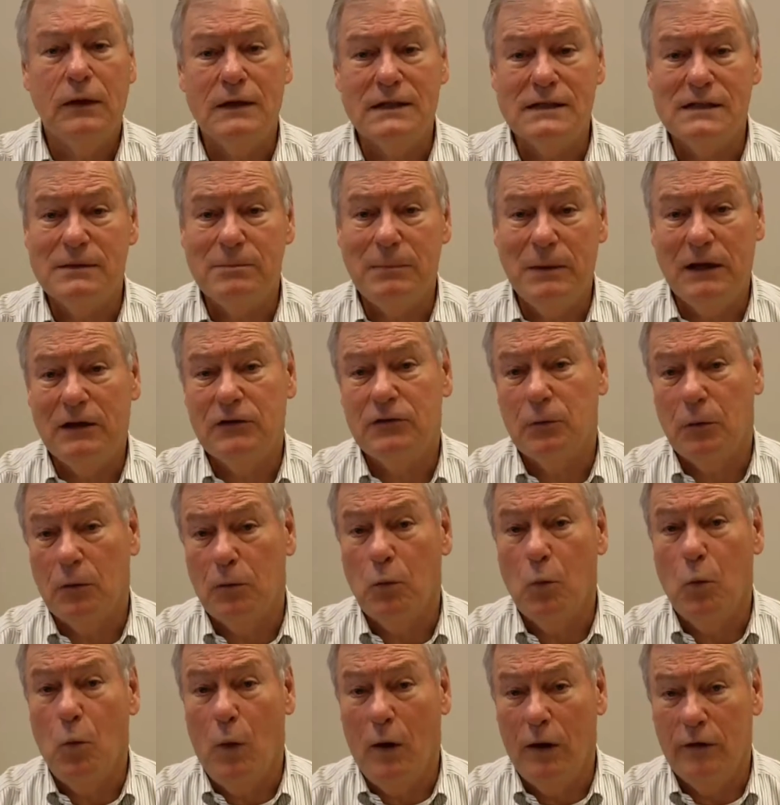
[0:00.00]
really speaks
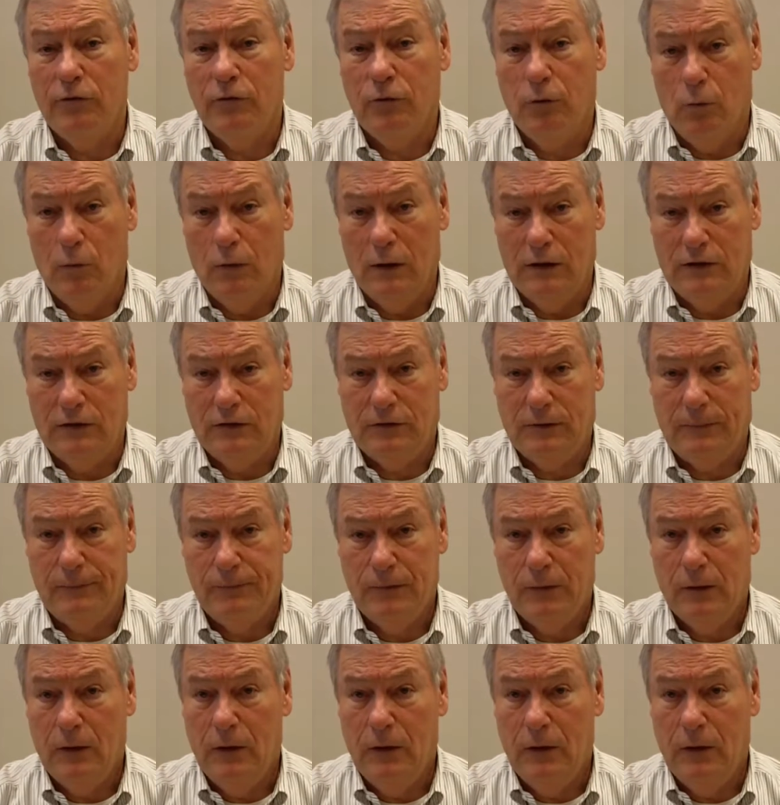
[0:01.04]
with one voice.